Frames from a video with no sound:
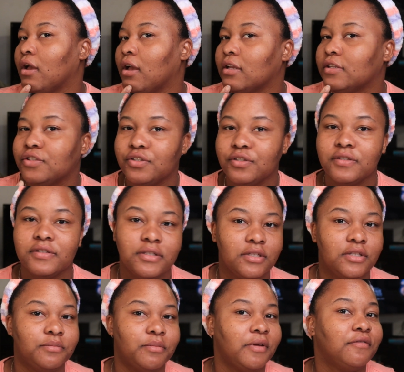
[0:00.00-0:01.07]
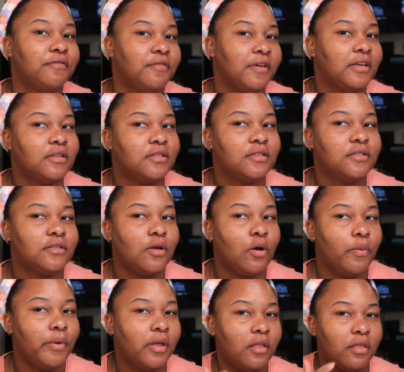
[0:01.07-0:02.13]
As you can see, my face is
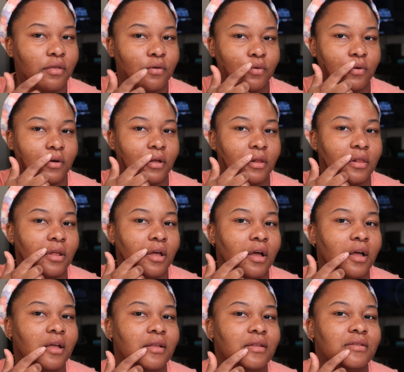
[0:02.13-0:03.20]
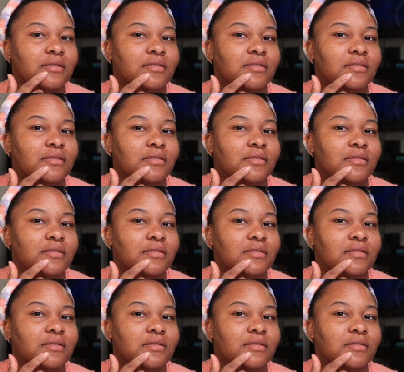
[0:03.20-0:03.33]
going through a lot.